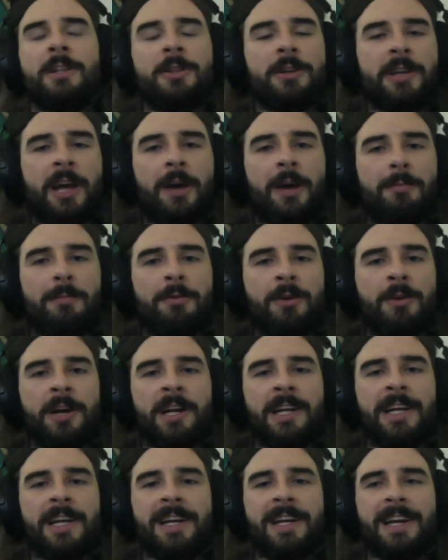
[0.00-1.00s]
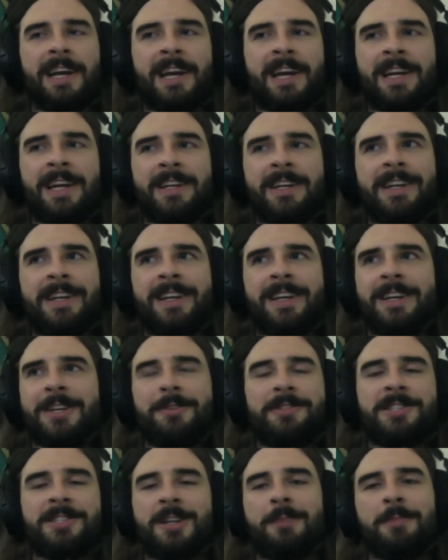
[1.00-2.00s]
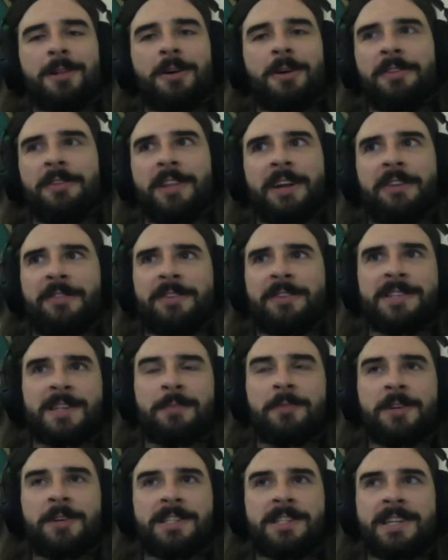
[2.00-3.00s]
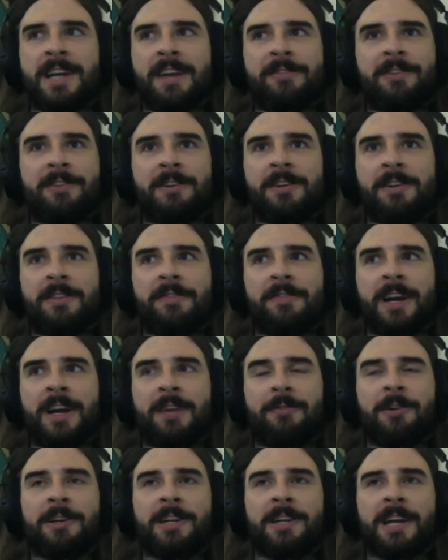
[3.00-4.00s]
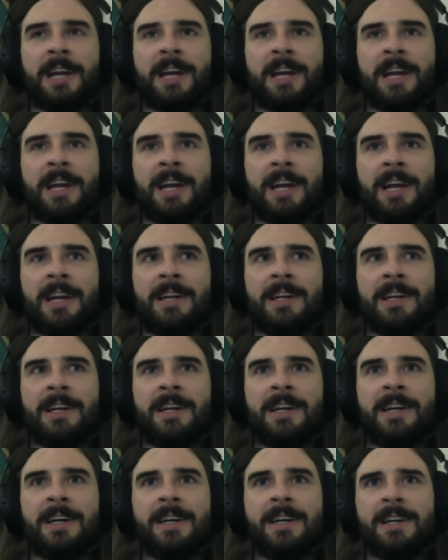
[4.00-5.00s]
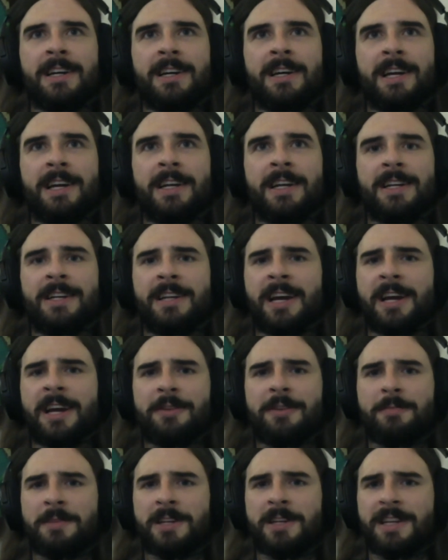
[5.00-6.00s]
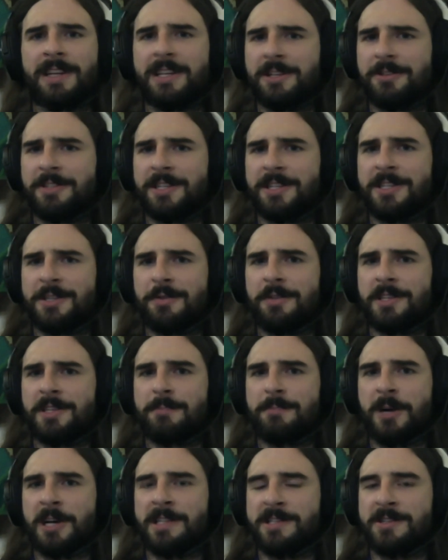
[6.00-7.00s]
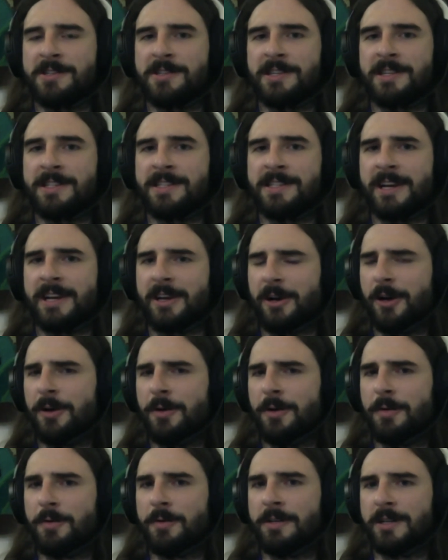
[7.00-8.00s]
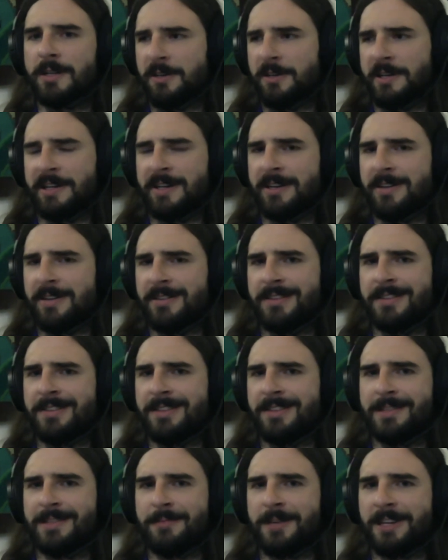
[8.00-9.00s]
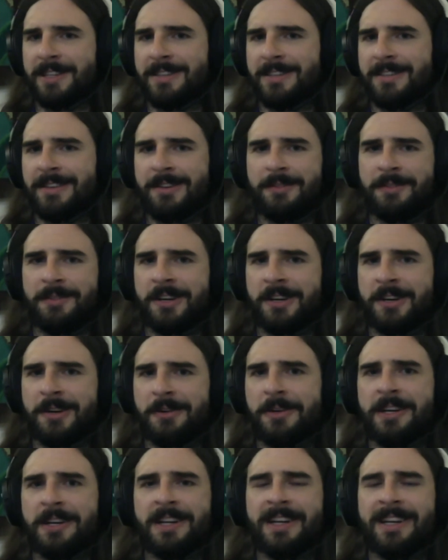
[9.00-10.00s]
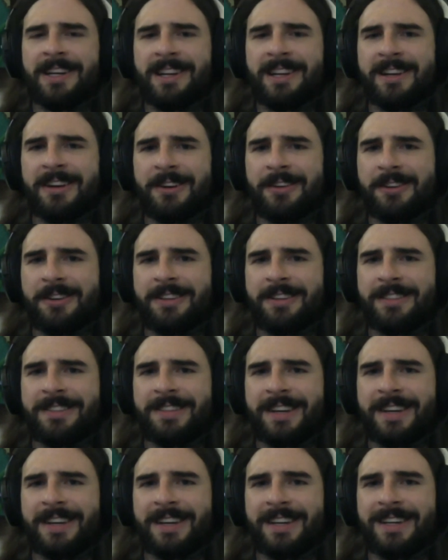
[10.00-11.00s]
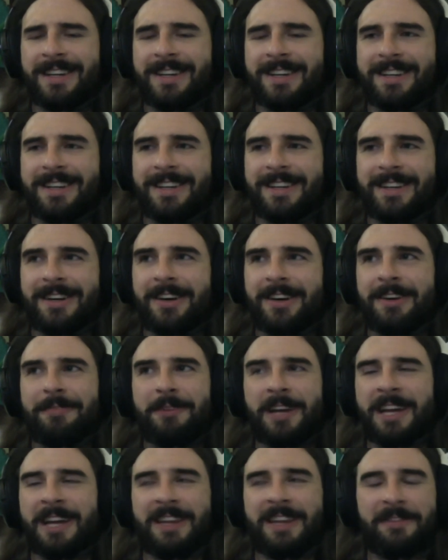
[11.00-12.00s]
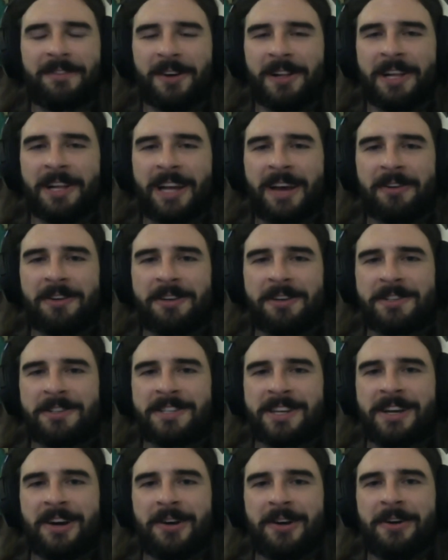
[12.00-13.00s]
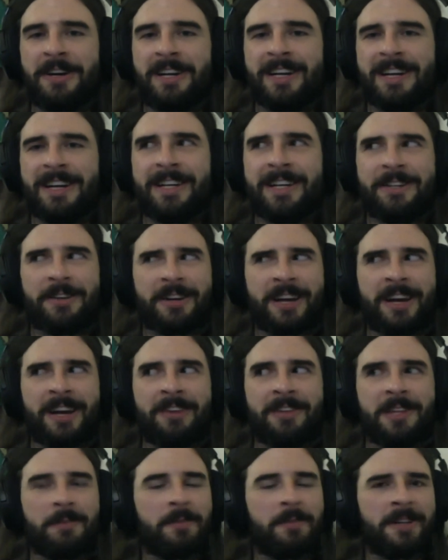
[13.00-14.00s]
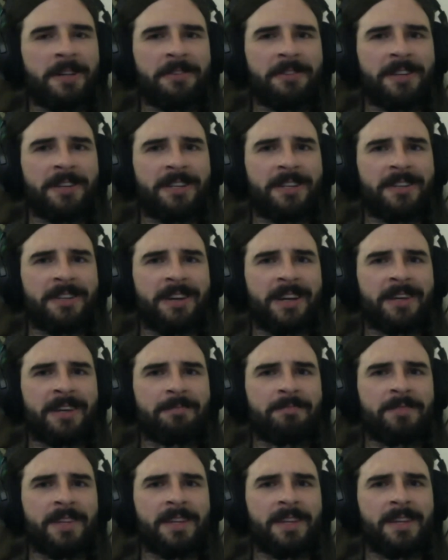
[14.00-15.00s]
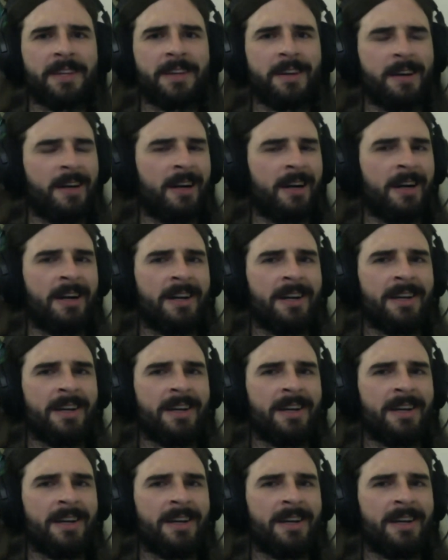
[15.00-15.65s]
lookout point. And you stumble over there for some reason after a fight one day, and yeah, you meet and you see two of the sponsors, and it's like, oh, you're here, didn't expect. Oh no, it's like we had that falling out years ago, and you're kind of in the middle of it, and you're like, huh,